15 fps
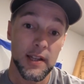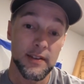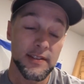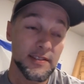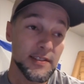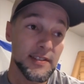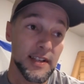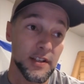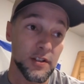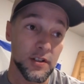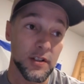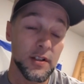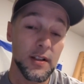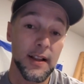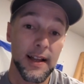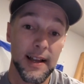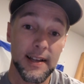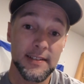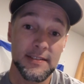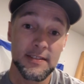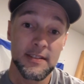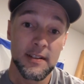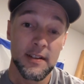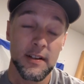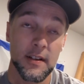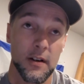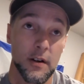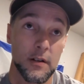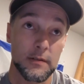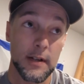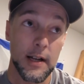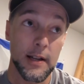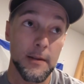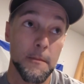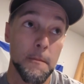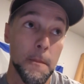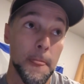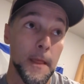This is a good class, all right?